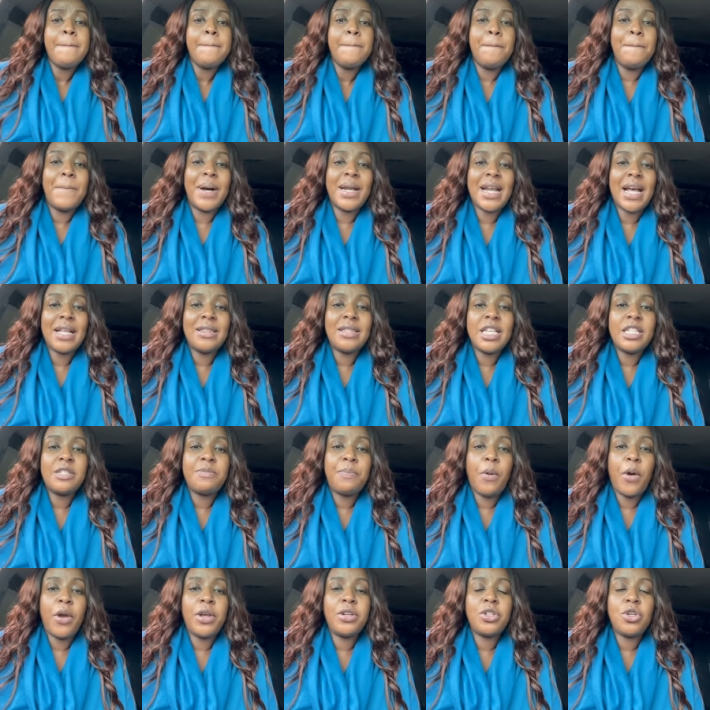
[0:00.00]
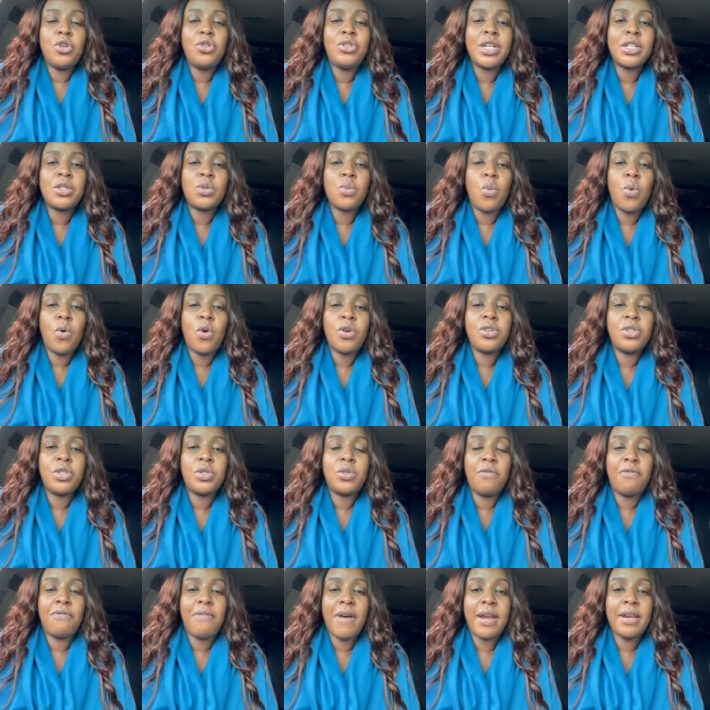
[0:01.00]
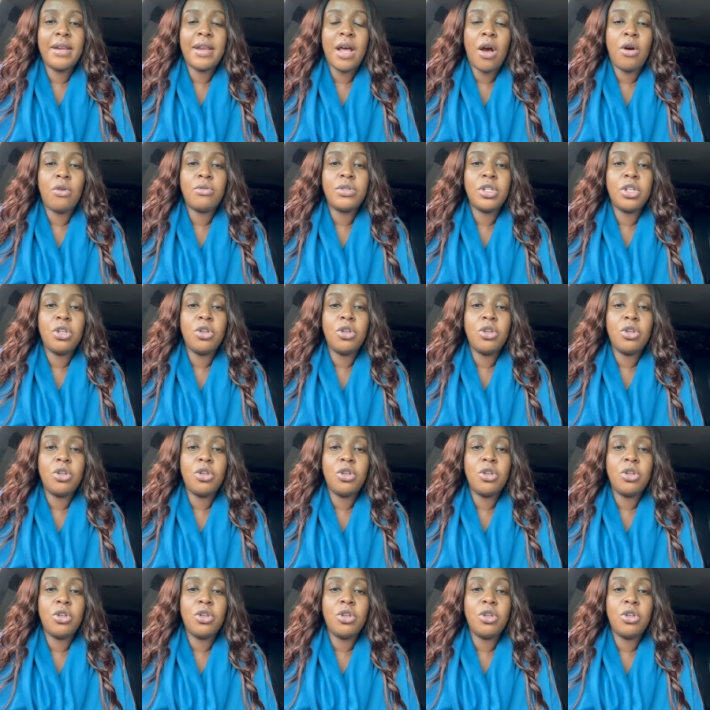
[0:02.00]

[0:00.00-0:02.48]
But at this point, you just want to find out,